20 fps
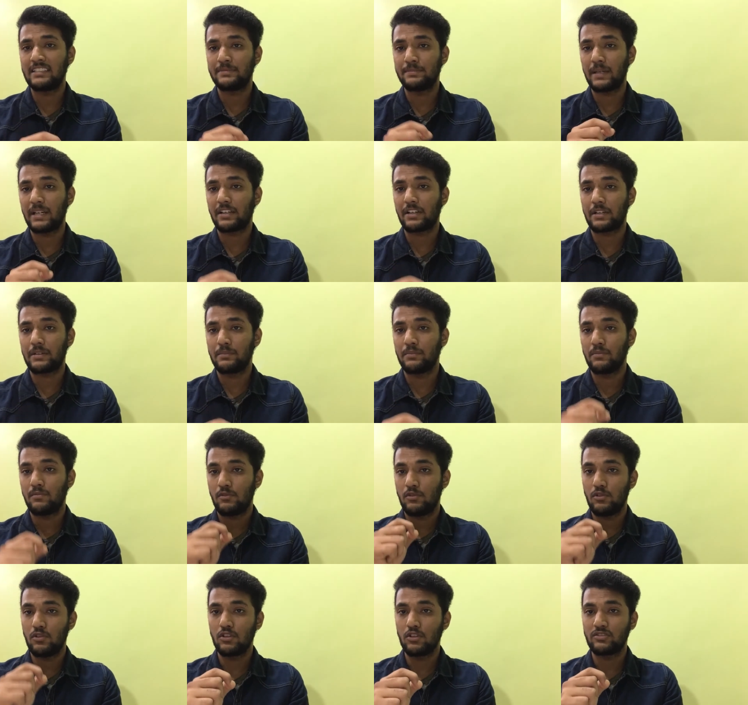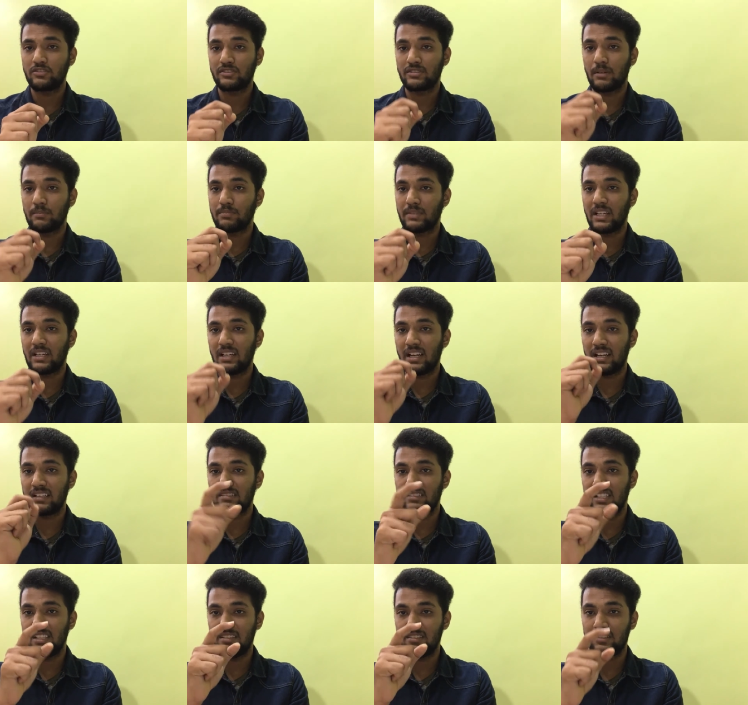spectrum looks something like
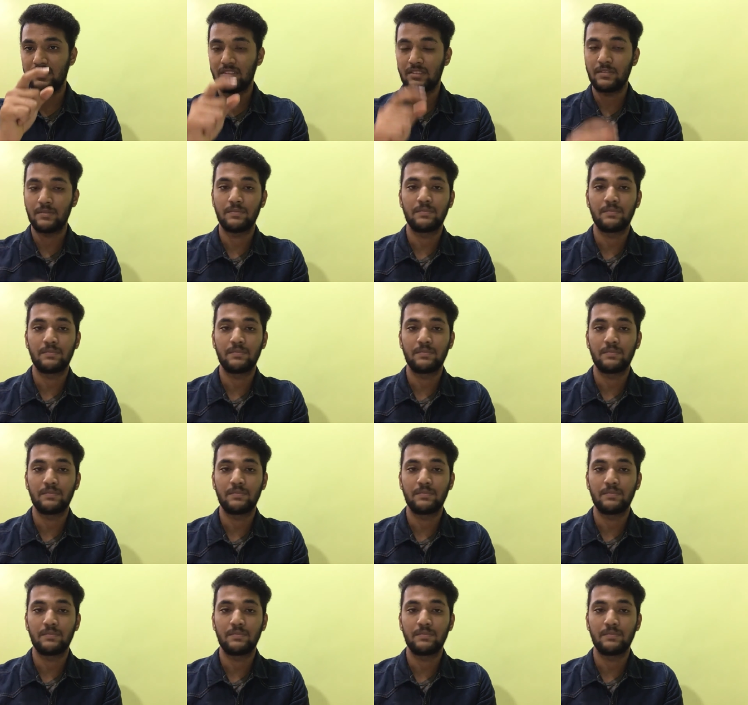this.